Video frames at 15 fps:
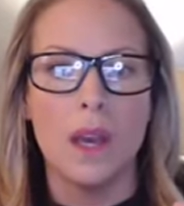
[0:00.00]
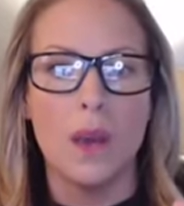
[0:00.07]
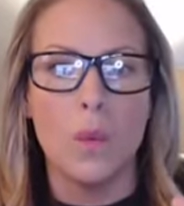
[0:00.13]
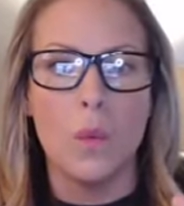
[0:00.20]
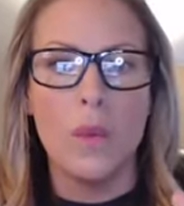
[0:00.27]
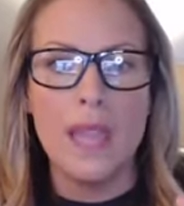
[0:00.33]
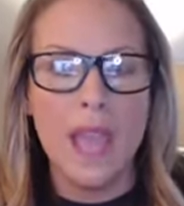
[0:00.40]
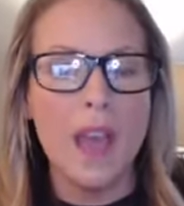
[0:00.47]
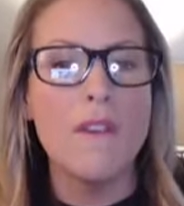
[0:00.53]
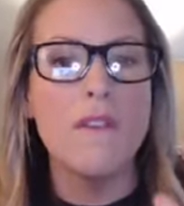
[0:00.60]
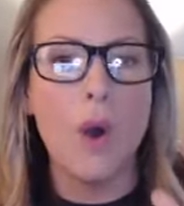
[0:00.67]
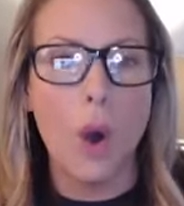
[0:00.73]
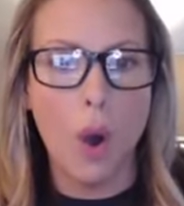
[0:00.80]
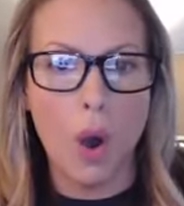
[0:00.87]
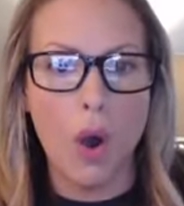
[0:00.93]
we have
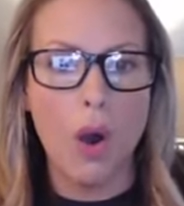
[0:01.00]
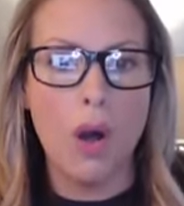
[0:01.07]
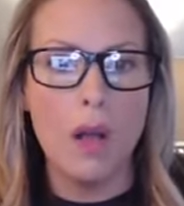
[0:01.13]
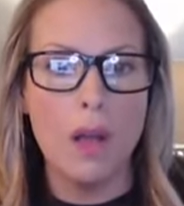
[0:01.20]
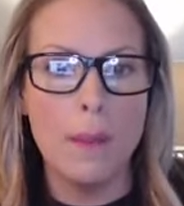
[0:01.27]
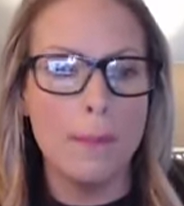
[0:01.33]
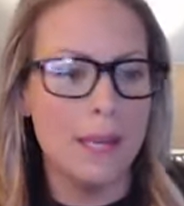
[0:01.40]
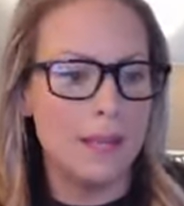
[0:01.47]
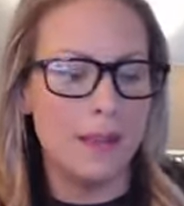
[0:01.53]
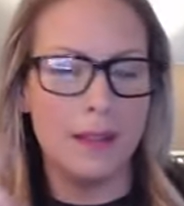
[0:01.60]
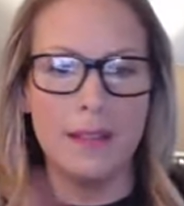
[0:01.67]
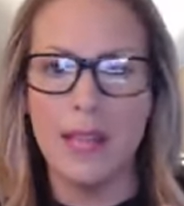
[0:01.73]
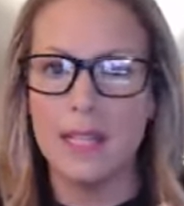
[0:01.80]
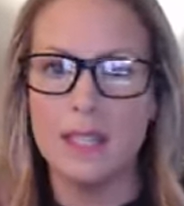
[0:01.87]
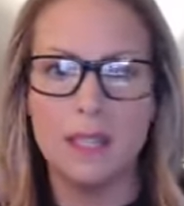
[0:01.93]
all been
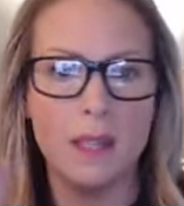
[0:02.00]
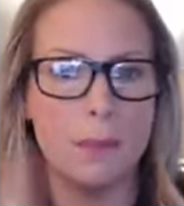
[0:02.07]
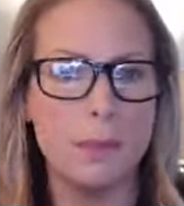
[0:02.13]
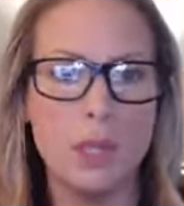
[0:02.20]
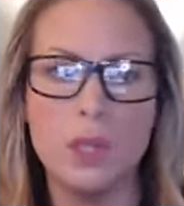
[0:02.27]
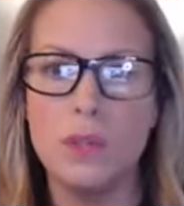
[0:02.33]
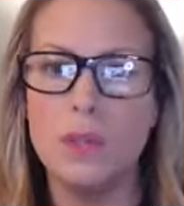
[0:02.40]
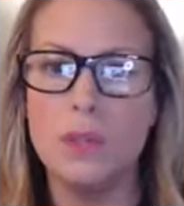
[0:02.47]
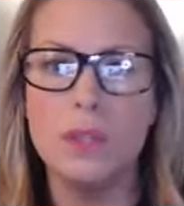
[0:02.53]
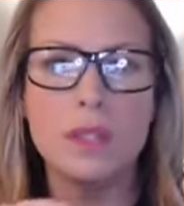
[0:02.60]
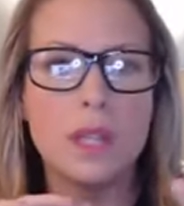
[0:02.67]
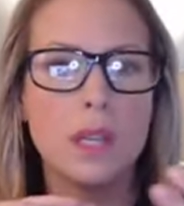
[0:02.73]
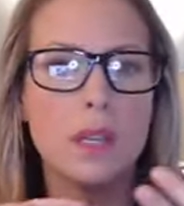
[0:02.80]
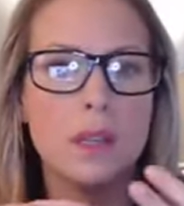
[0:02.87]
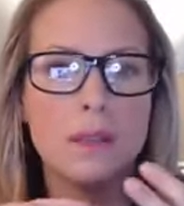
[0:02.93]
neglected,
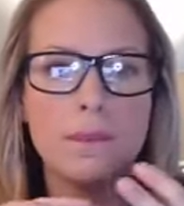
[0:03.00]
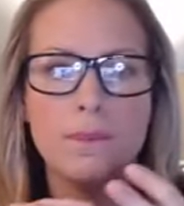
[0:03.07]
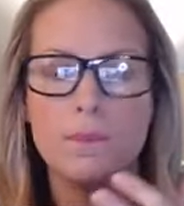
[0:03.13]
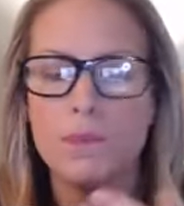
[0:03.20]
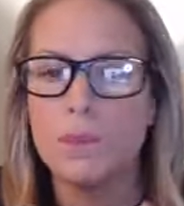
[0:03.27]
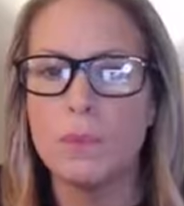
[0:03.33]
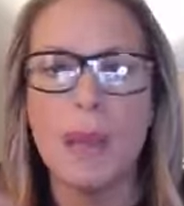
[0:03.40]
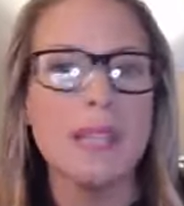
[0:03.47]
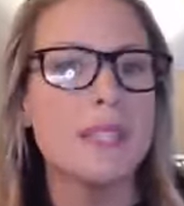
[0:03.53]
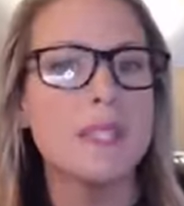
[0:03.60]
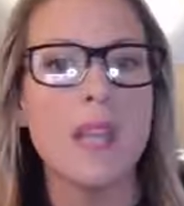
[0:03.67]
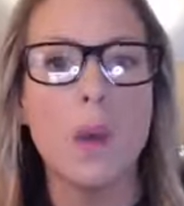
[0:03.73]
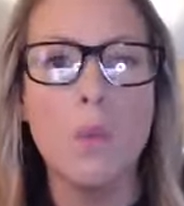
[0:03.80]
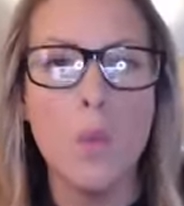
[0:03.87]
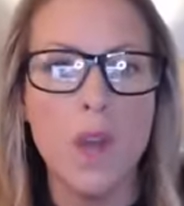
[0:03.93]
abused by
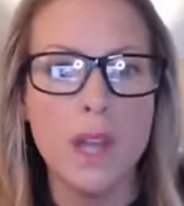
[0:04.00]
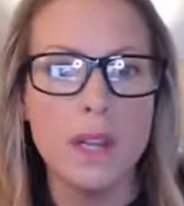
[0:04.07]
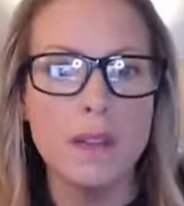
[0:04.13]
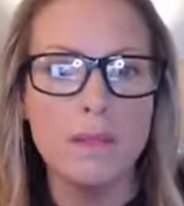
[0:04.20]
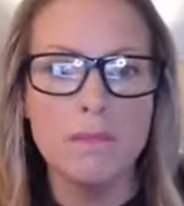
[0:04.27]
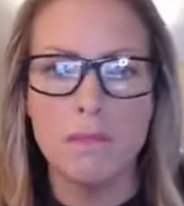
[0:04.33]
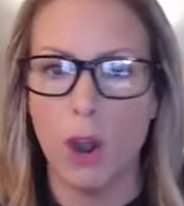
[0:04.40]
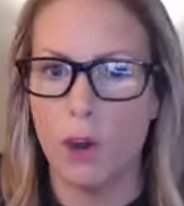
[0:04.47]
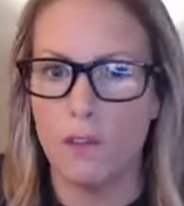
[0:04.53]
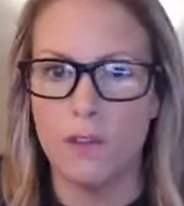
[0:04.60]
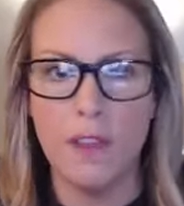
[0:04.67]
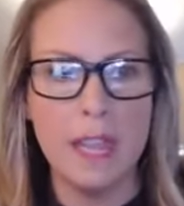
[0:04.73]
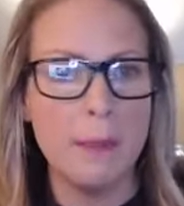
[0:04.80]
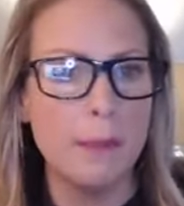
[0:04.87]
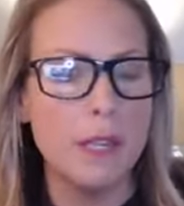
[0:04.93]
someone, our
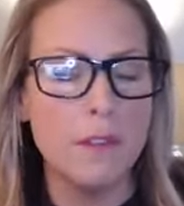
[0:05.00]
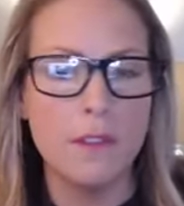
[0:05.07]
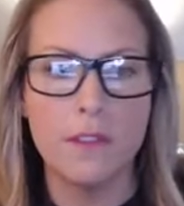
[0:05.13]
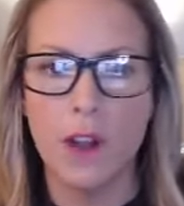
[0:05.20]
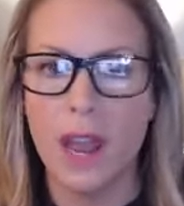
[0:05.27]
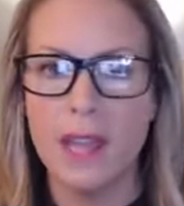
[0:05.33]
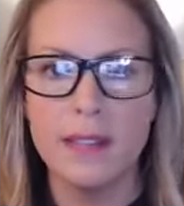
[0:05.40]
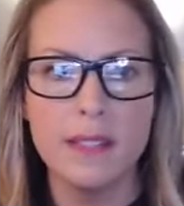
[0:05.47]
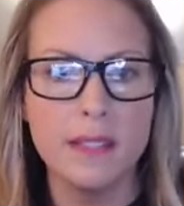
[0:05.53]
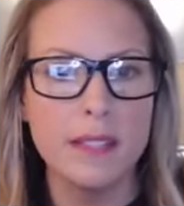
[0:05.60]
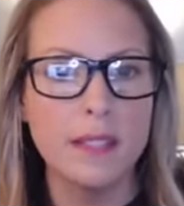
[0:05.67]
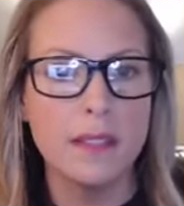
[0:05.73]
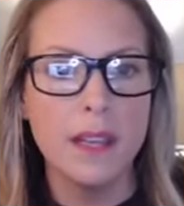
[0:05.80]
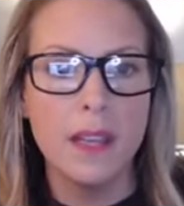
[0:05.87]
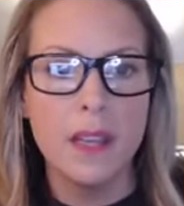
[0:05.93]
family, friends.
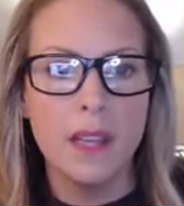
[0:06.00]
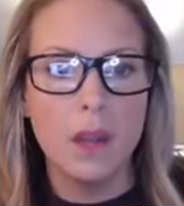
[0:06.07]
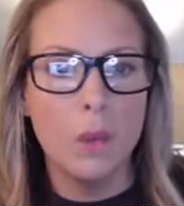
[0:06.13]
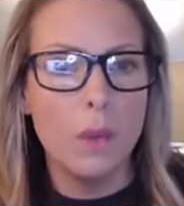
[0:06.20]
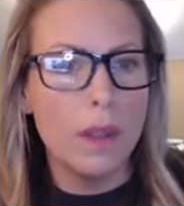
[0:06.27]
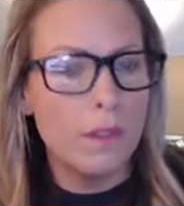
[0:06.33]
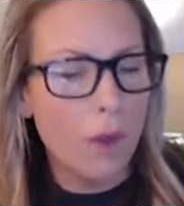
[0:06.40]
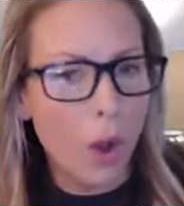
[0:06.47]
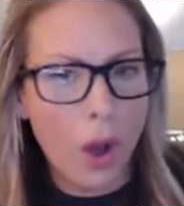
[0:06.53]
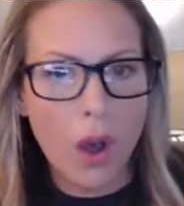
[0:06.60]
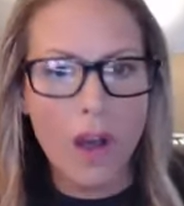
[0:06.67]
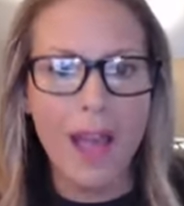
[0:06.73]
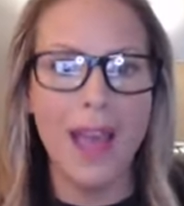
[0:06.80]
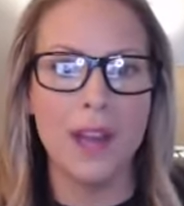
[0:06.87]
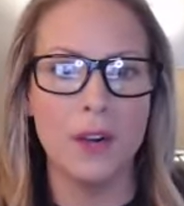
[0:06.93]
We have
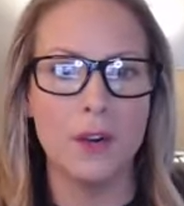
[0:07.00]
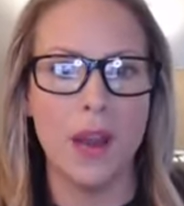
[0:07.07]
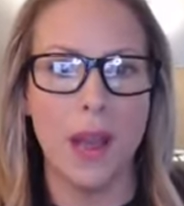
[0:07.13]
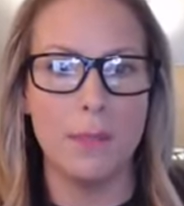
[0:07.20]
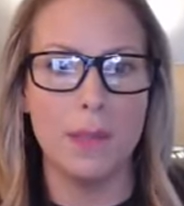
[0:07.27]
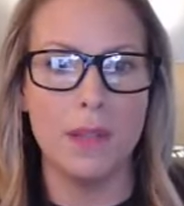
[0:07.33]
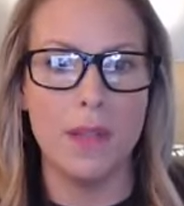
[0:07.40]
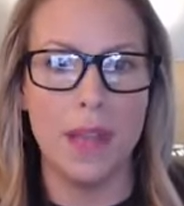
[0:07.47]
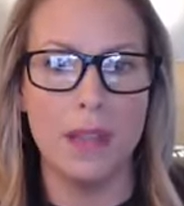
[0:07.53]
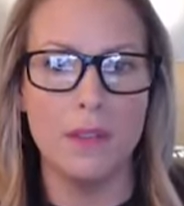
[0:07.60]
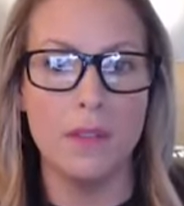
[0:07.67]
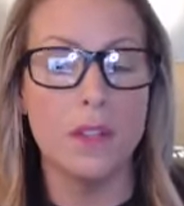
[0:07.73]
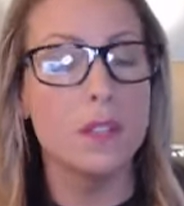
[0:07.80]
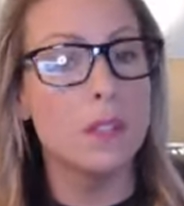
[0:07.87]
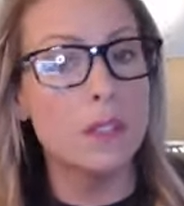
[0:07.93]
all had a crappy life,
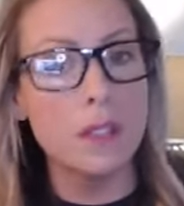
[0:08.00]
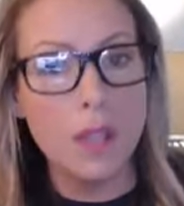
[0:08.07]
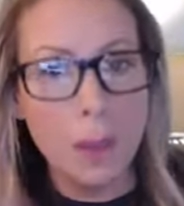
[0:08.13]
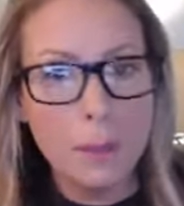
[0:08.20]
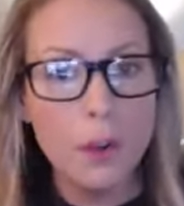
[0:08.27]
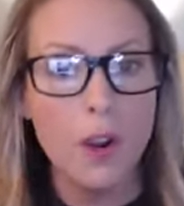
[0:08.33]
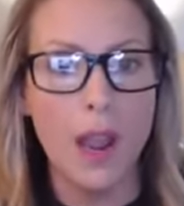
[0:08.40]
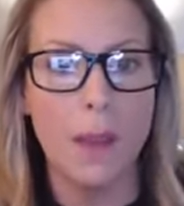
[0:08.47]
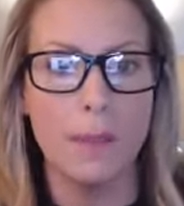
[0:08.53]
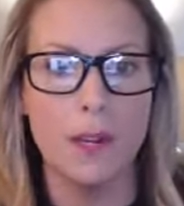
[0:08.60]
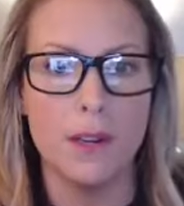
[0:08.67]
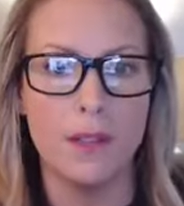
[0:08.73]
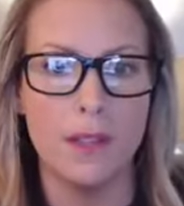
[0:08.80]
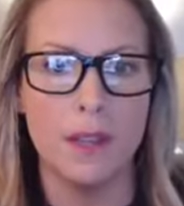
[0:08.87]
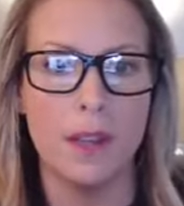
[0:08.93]
some
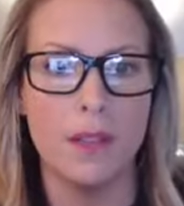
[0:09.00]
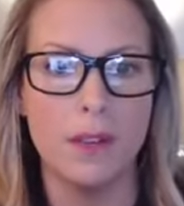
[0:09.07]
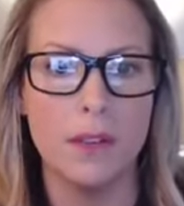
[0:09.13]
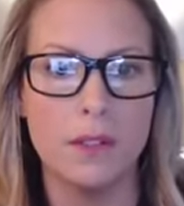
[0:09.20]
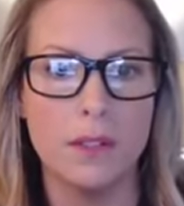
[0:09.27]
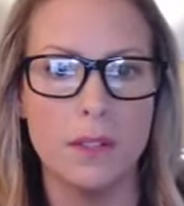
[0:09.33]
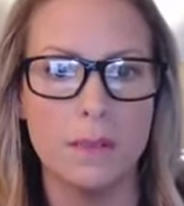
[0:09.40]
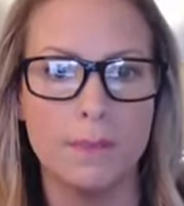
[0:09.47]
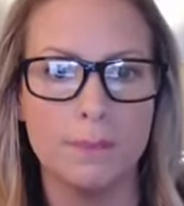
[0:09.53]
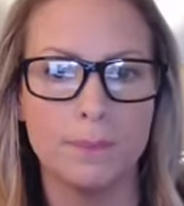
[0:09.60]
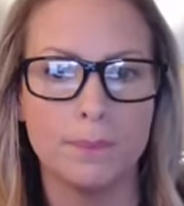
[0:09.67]
crappier than others.